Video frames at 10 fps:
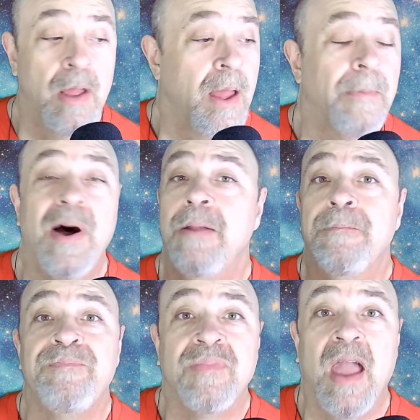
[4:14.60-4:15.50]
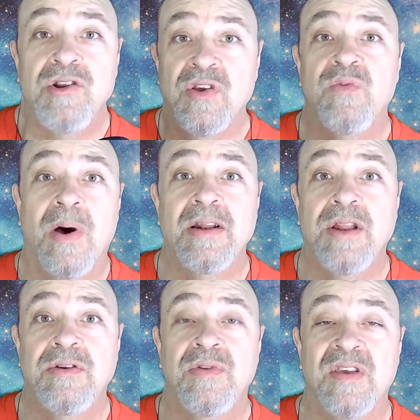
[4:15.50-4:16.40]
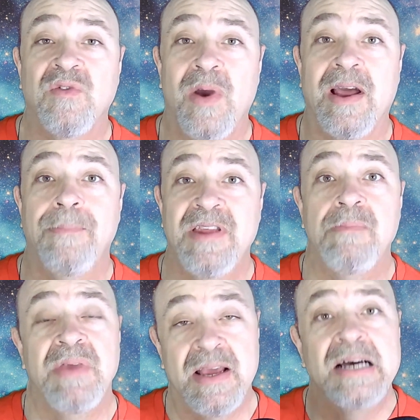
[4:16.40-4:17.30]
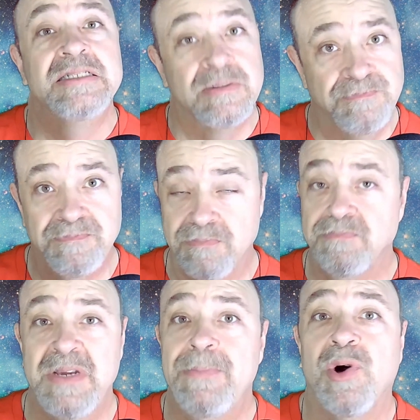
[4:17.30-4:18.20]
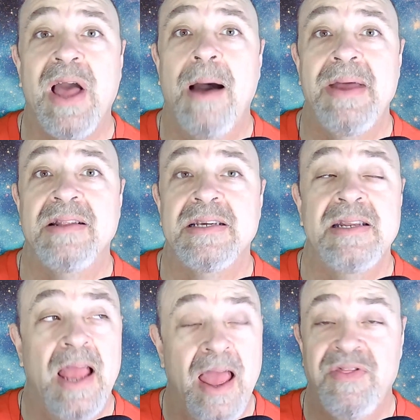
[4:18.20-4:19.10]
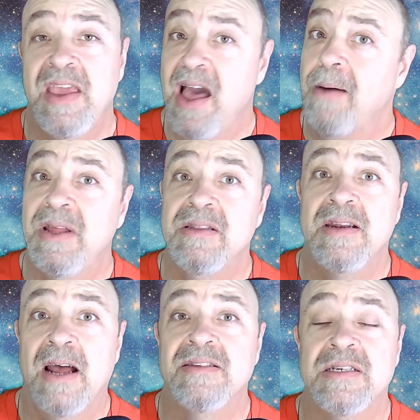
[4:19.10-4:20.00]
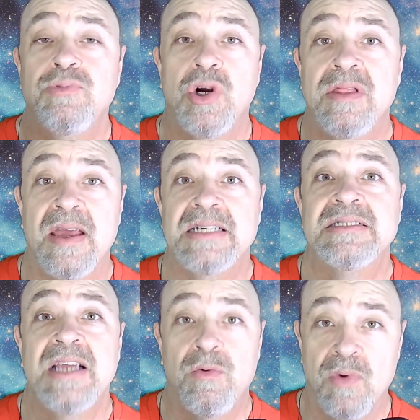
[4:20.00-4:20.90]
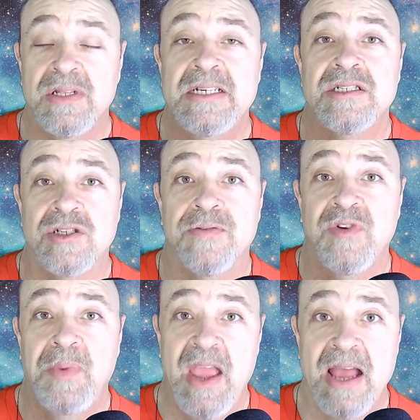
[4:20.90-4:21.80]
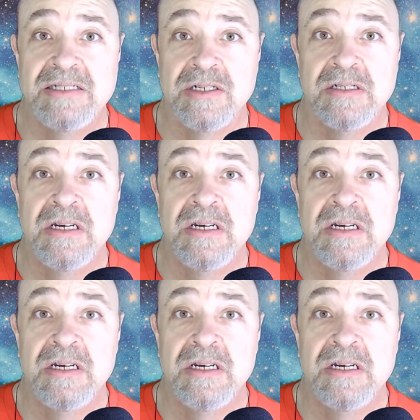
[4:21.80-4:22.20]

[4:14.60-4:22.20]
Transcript: But I just wanted to do this quick update because people commented, and they commented on some good things that really deserve to be answered.